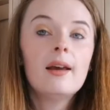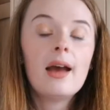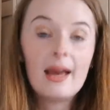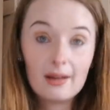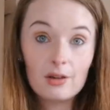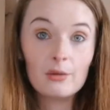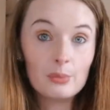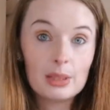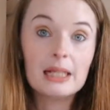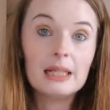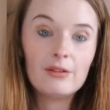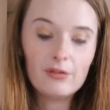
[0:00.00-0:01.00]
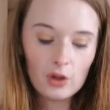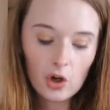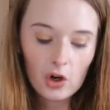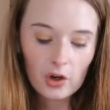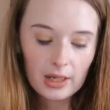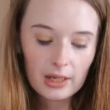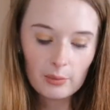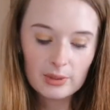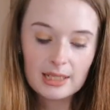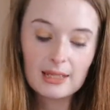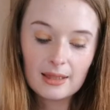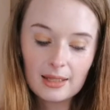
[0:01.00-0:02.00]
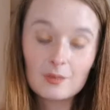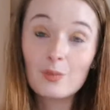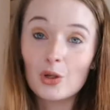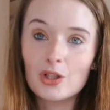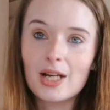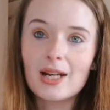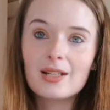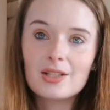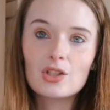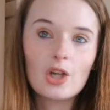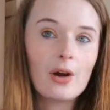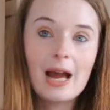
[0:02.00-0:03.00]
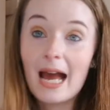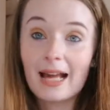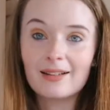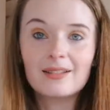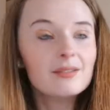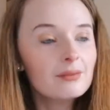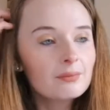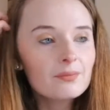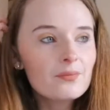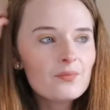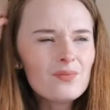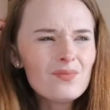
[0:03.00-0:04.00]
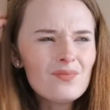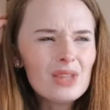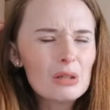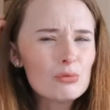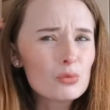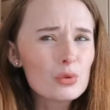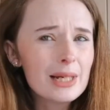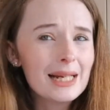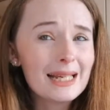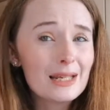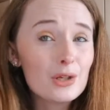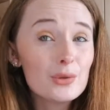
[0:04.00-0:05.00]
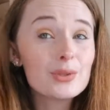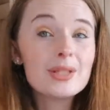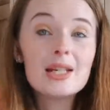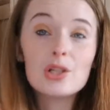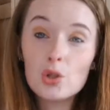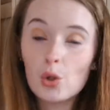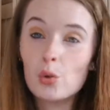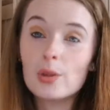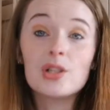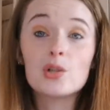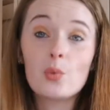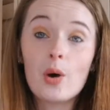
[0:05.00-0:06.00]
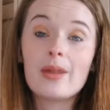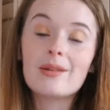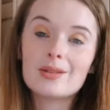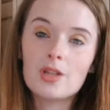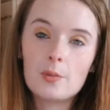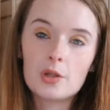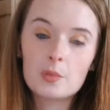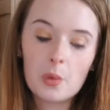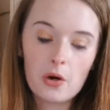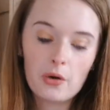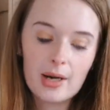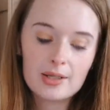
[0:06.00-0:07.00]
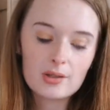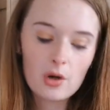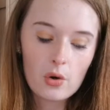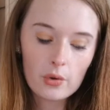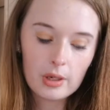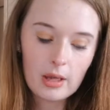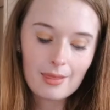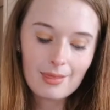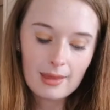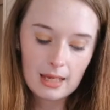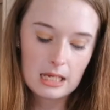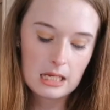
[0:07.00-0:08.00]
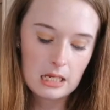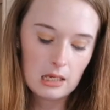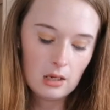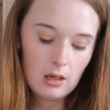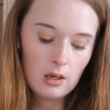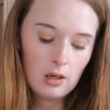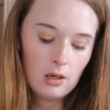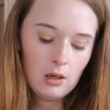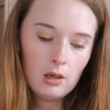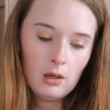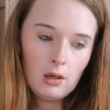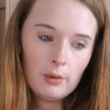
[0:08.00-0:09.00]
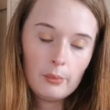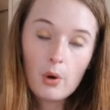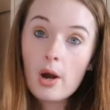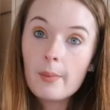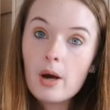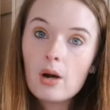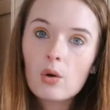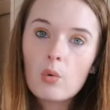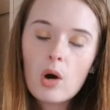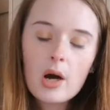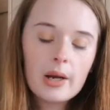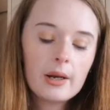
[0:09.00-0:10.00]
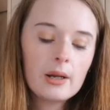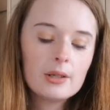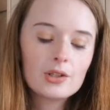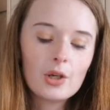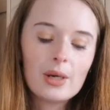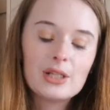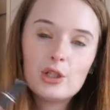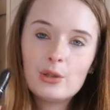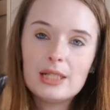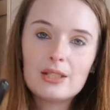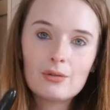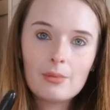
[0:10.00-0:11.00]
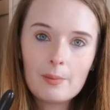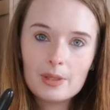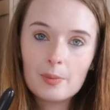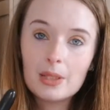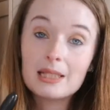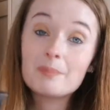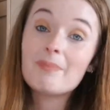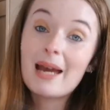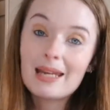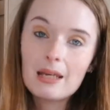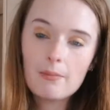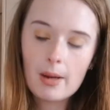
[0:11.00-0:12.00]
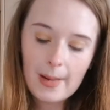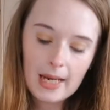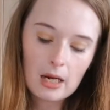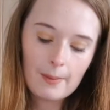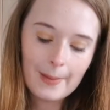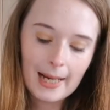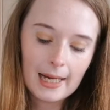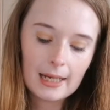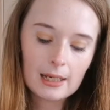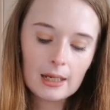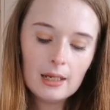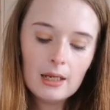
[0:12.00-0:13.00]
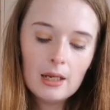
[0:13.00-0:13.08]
and completely forgot it was in this project, so I hadn't really used it at all, which is why there's so much progress on the Primark one. So I do need to remember to put this back in my makeup bag,